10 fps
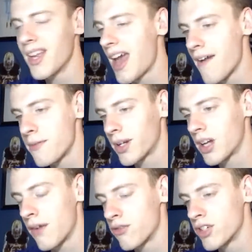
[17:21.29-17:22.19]
Haven't been
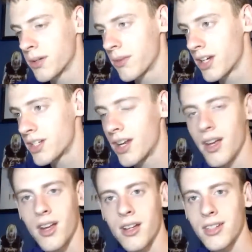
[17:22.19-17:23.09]
covering much.
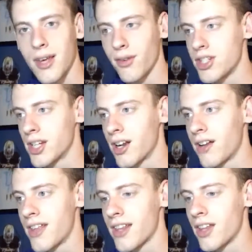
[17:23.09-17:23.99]
Definitely should get on
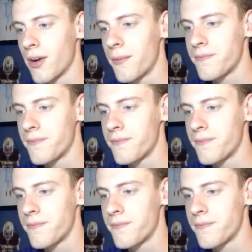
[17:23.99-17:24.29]
that, though.